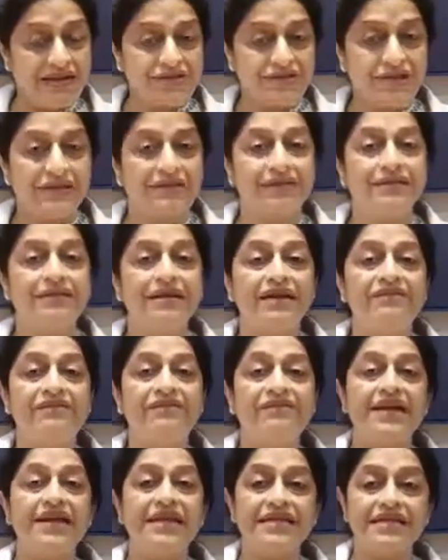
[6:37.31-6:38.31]
rather
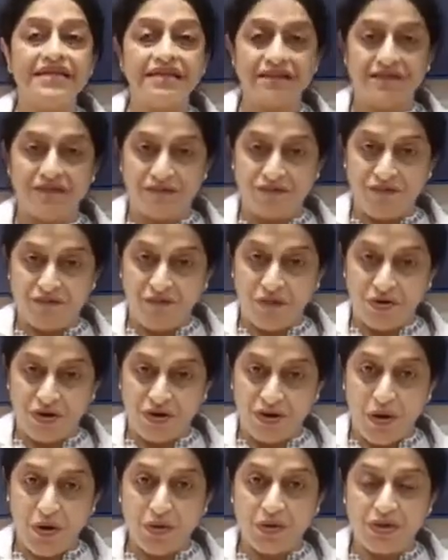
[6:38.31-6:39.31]
than waiting for a
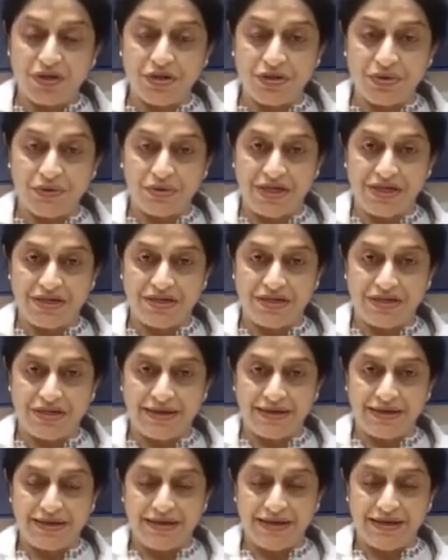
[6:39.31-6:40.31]
longer
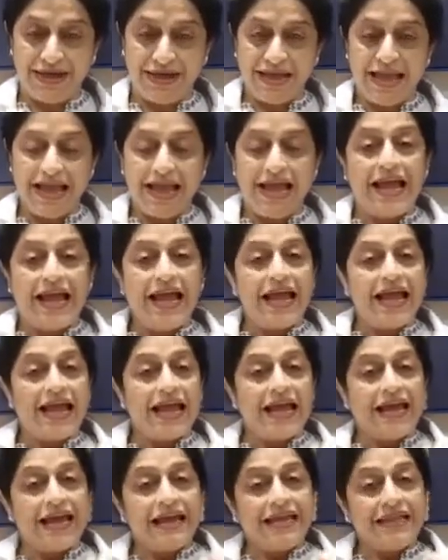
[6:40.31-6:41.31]
duration.
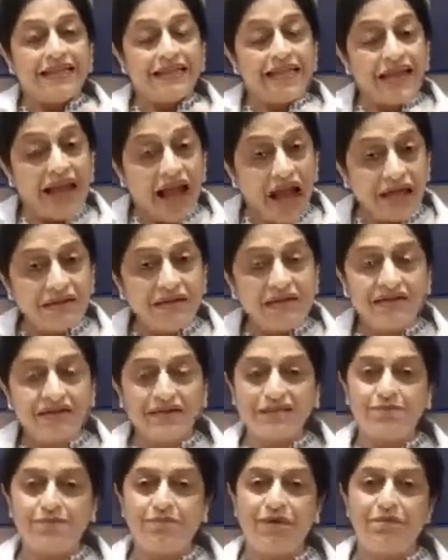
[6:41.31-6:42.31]
The other
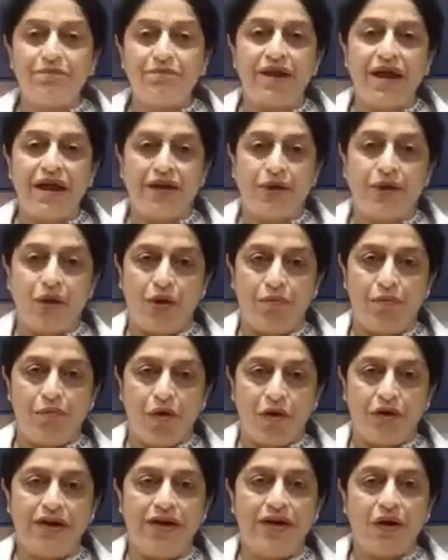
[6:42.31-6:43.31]
is prepare your
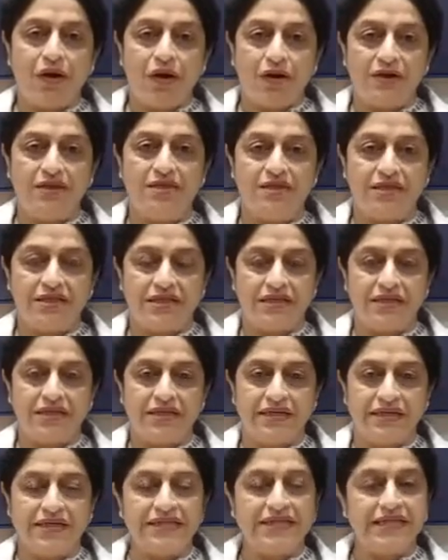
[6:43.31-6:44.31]
body
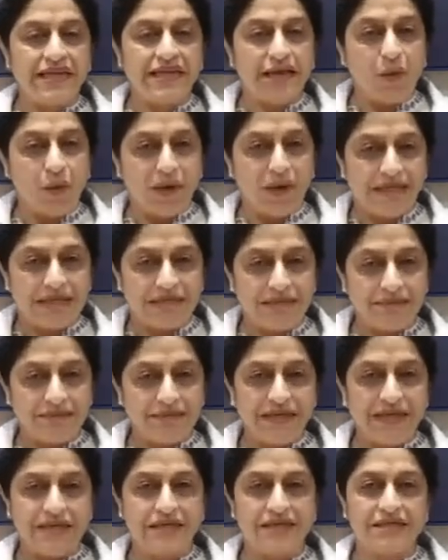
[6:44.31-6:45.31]
holistically. Take
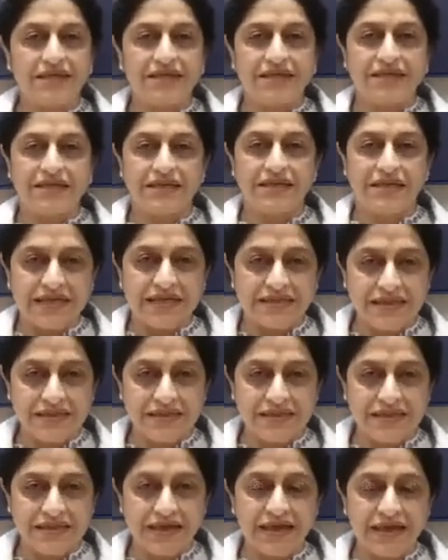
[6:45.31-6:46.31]
vitamins, start an
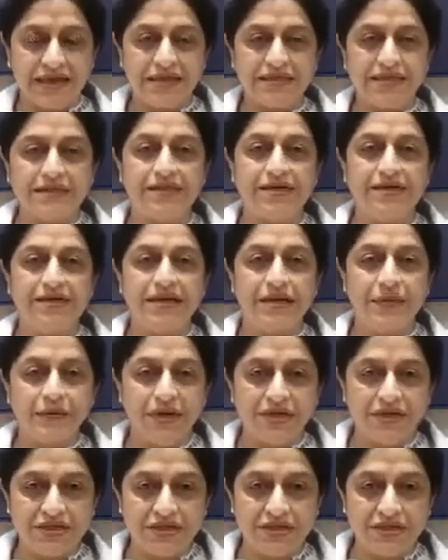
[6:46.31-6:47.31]
exercise, green
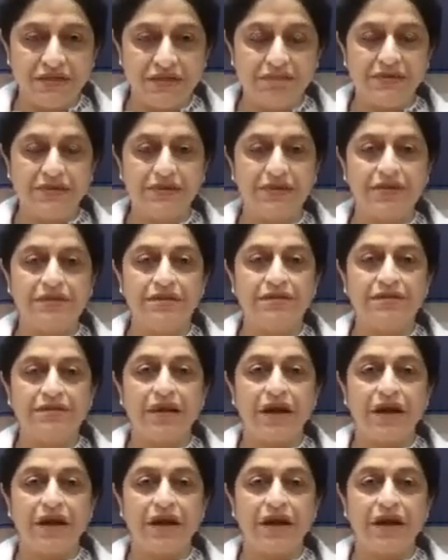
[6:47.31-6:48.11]
vegetables,